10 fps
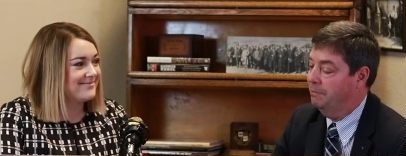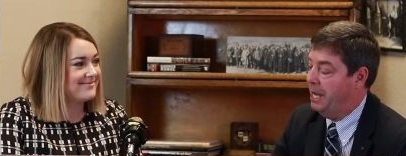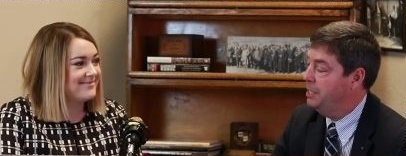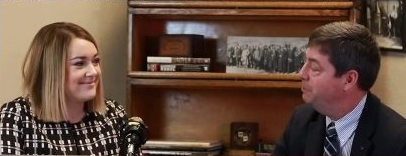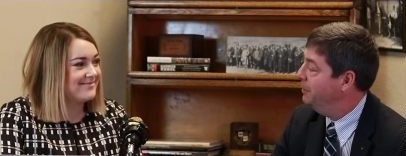
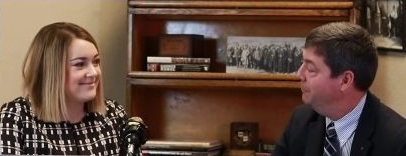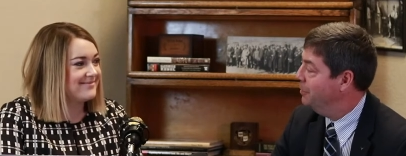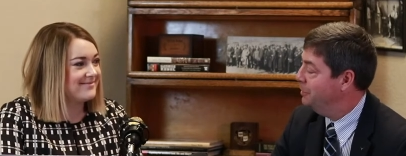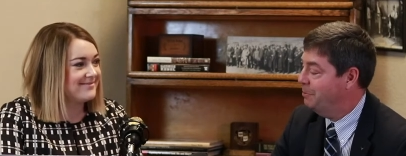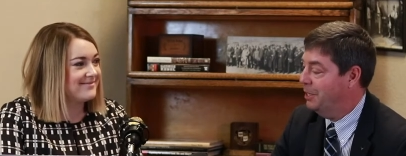Speaker 1: management of
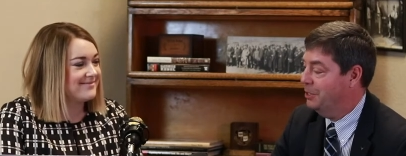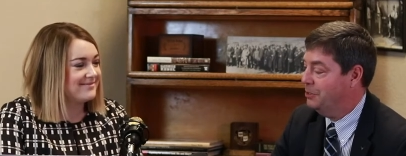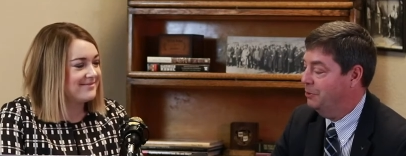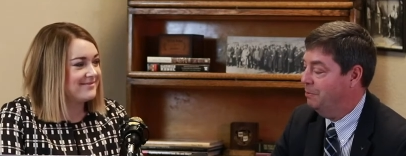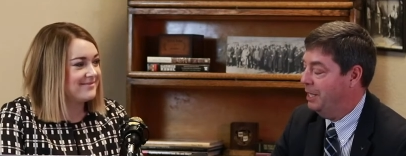grizzly
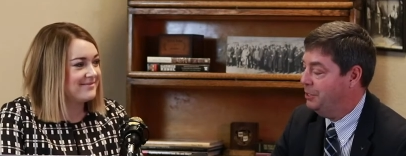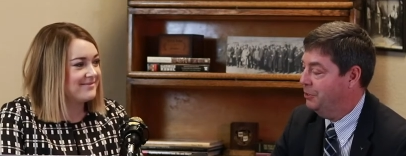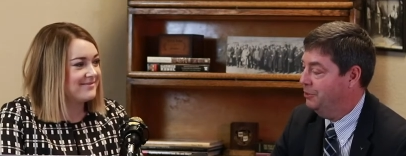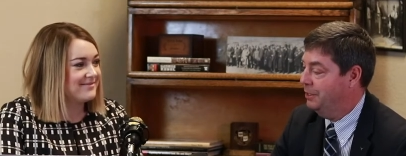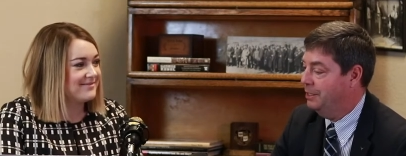bears. So make
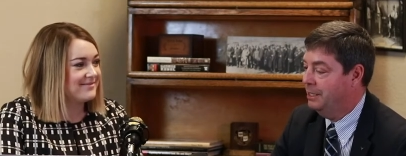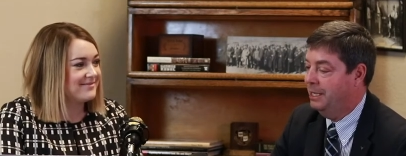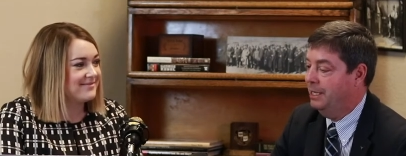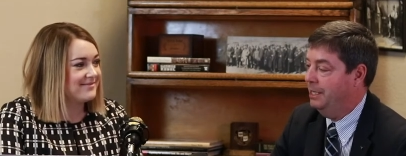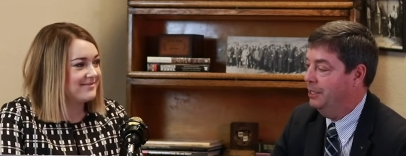sure that
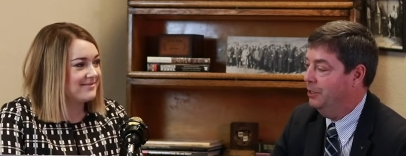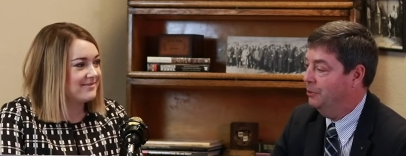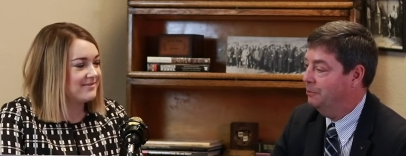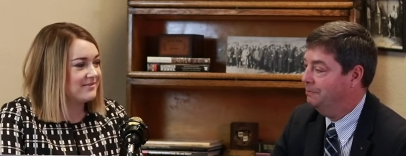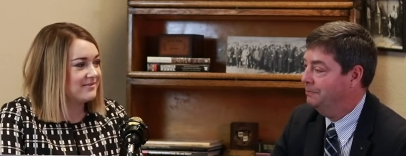you
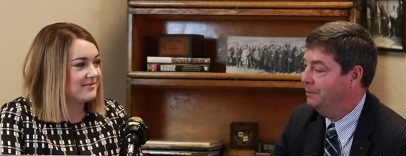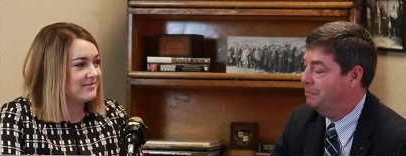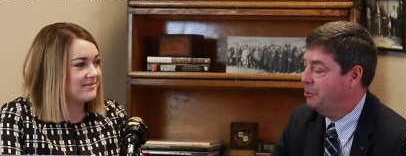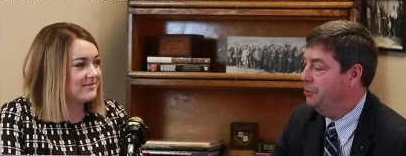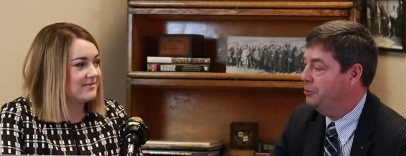know
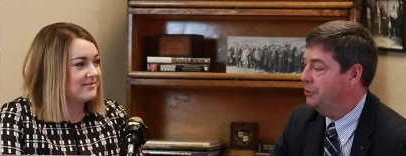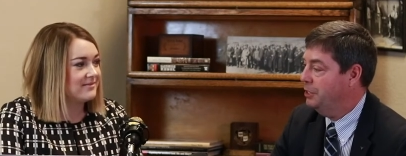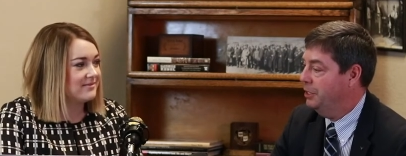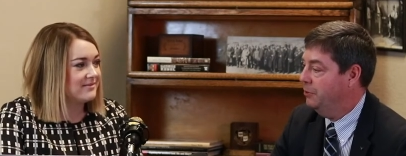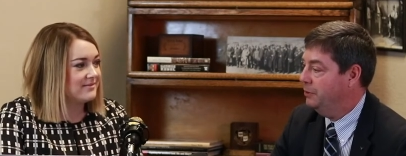
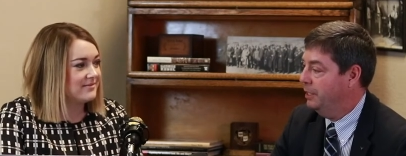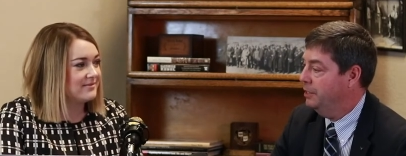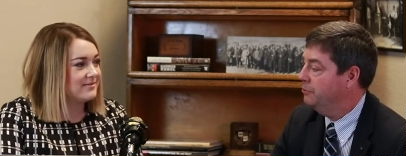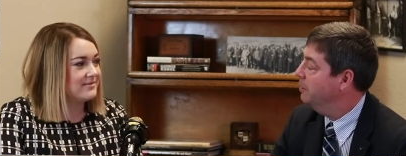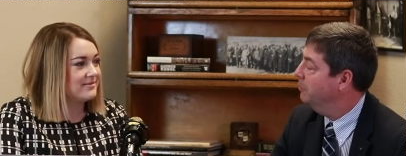producers you don't
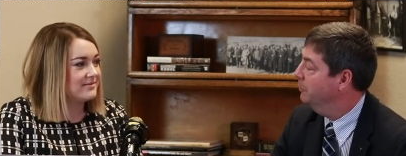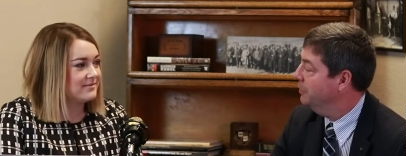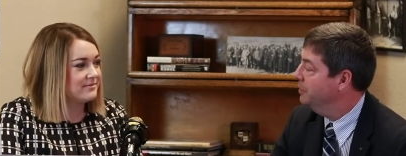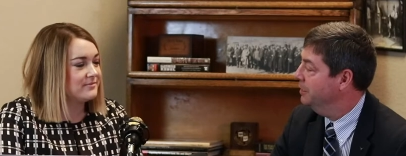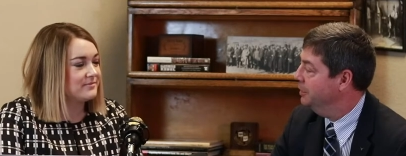get in trouble
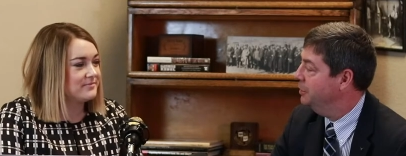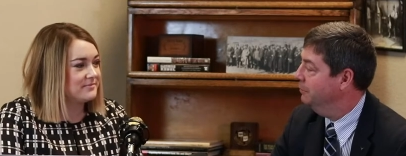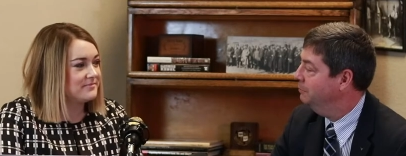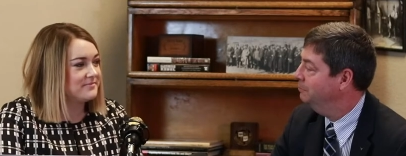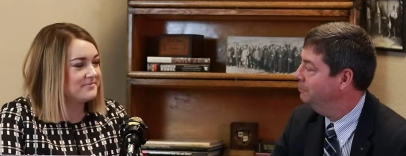with this
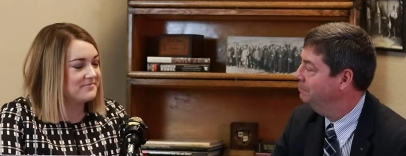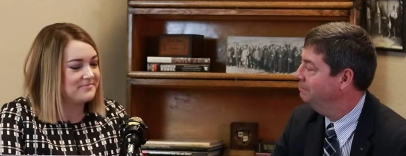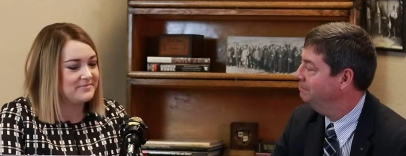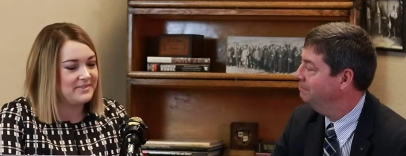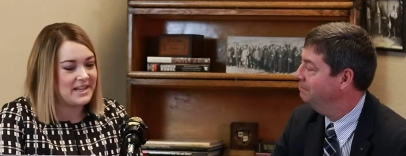issue.
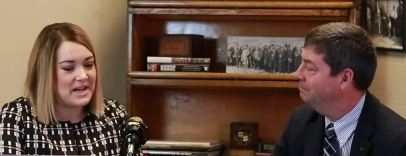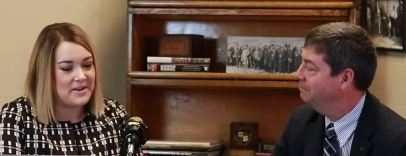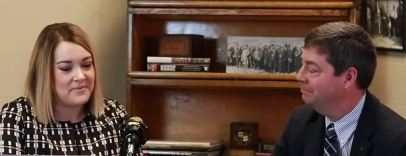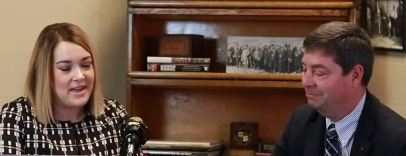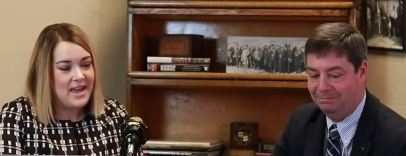
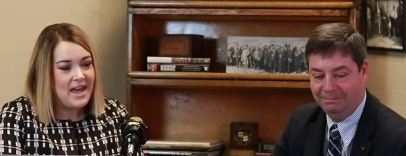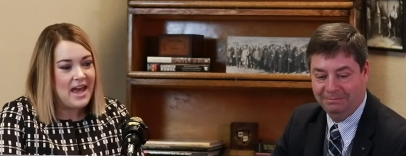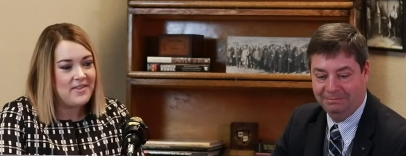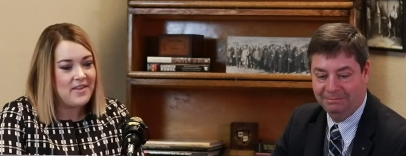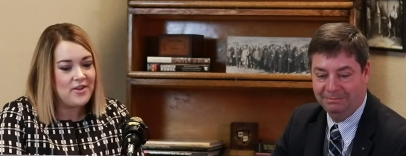
Speaker 2: Yeah.
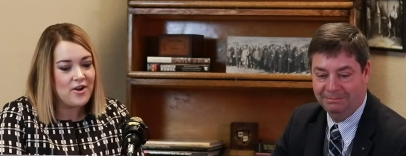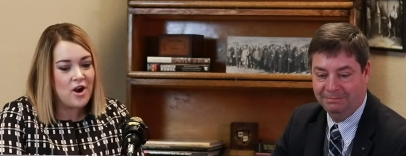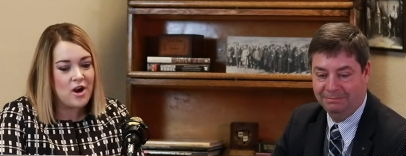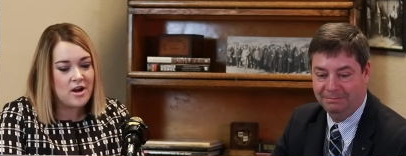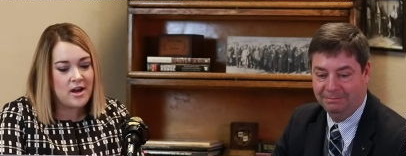And then there
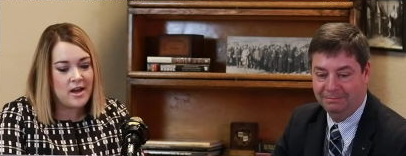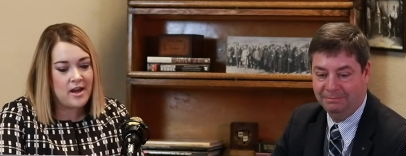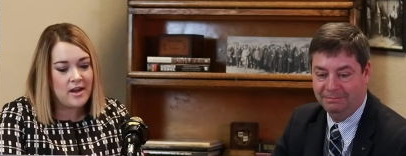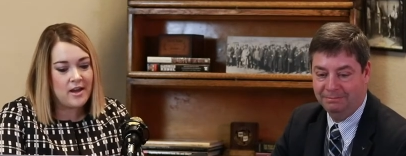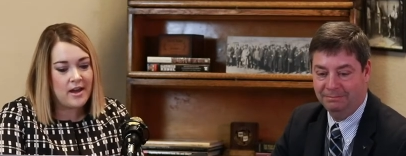are
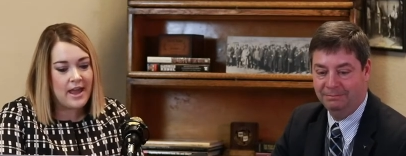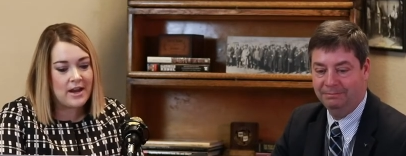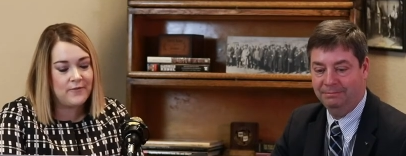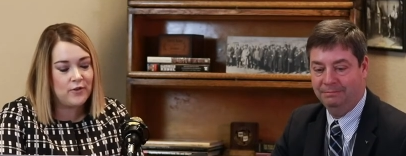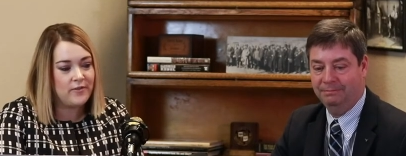uh, a
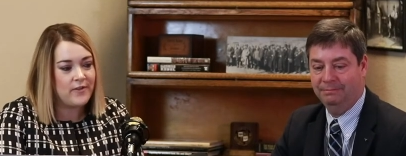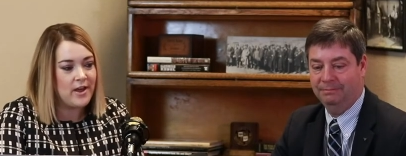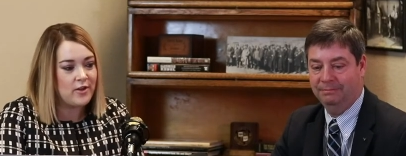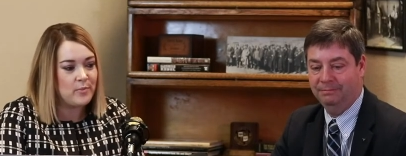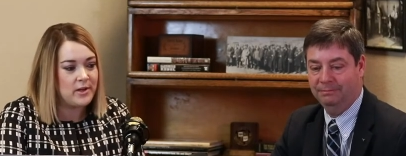handful of
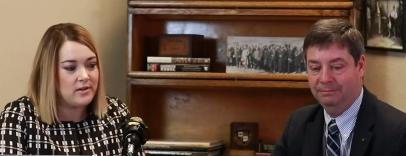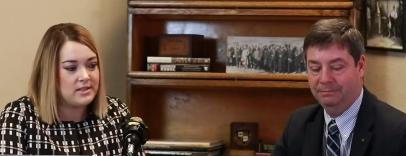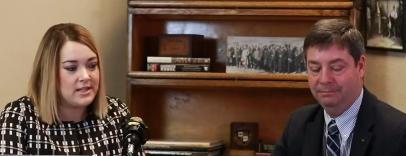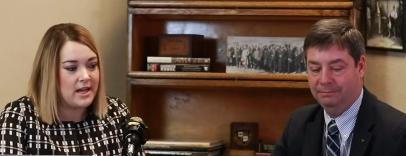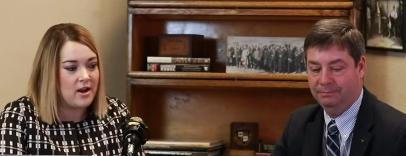other
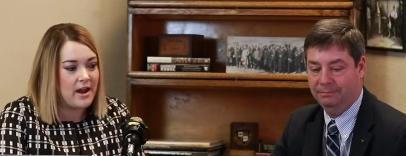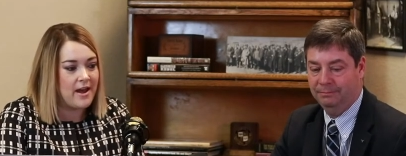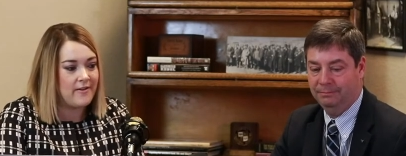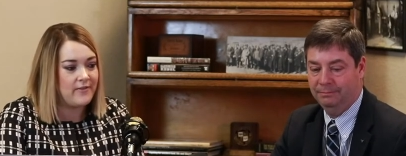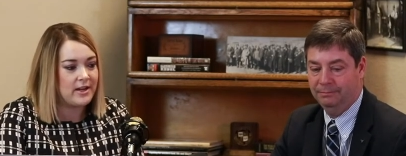bills that
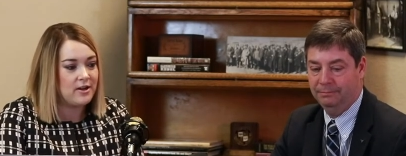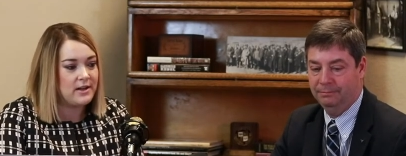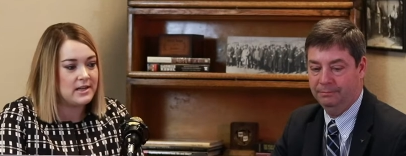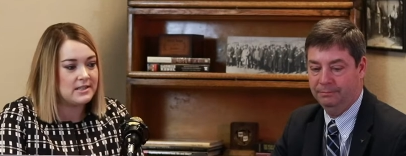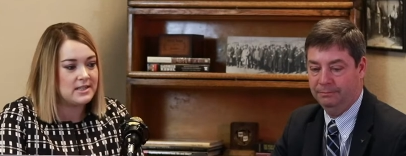have
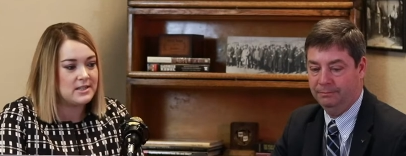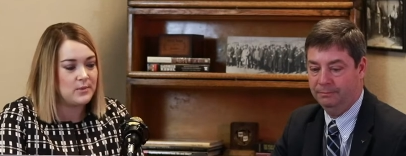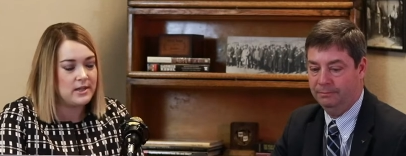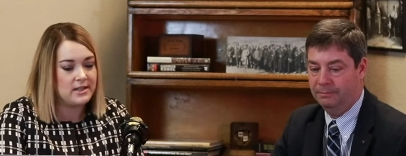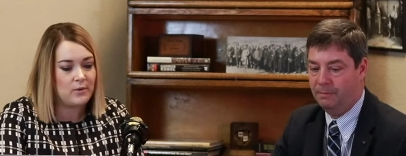hearings
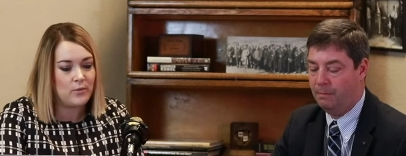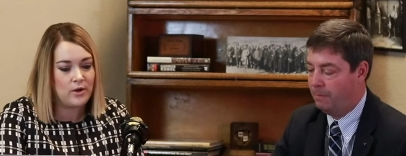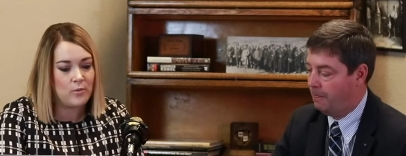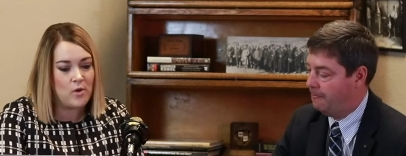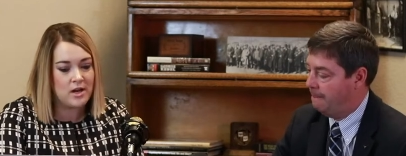this week that
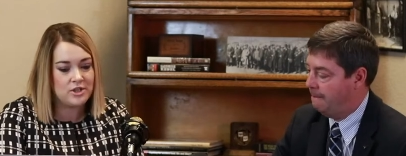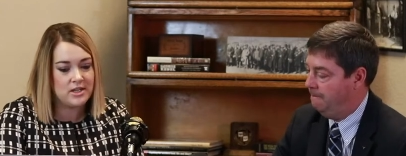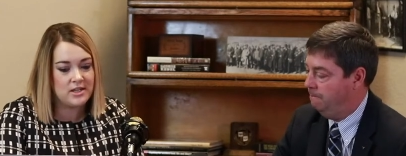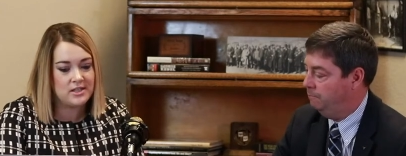we're watching.